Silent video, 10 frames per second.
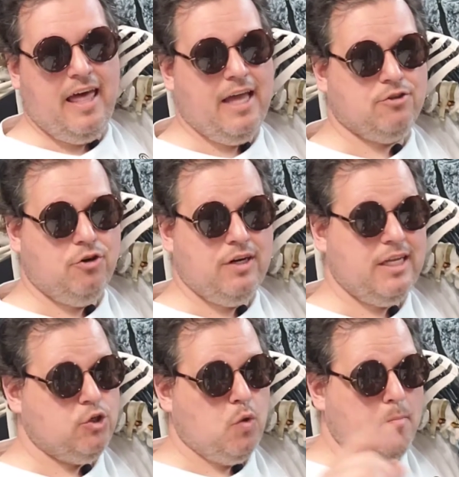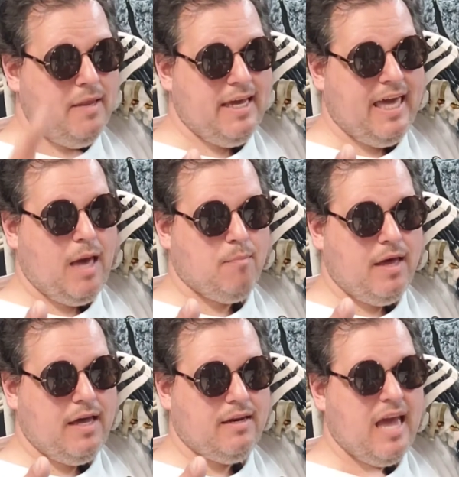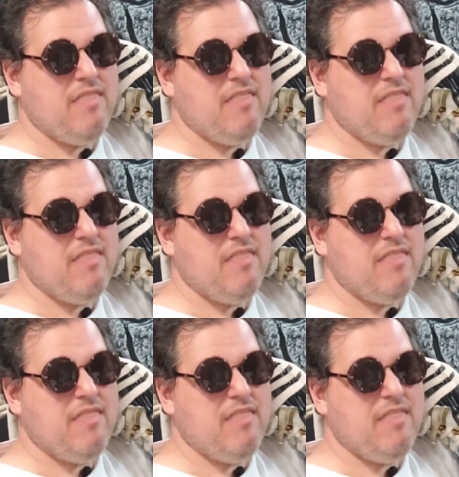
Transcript: and turn it into a mini campaign